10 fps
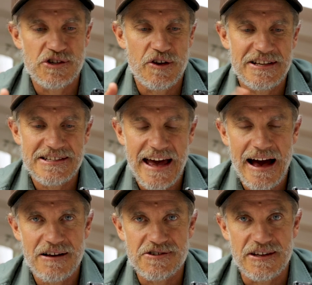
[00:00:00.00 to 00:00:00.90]
So this
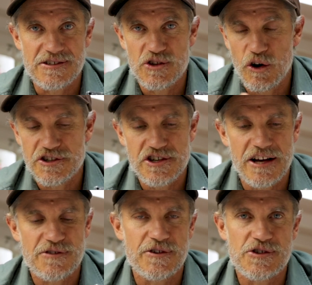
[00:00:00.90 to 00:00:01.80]
housing is not
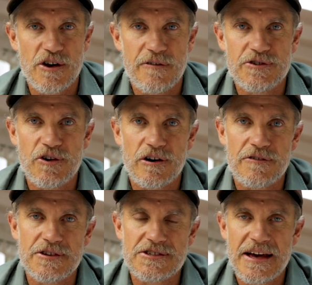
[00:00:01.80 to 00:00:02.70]
just for surf
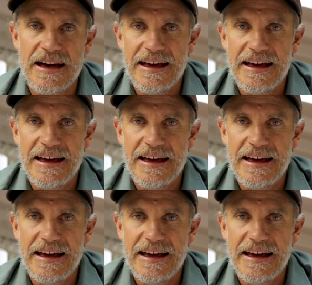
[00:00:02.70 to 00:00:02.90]
photographers,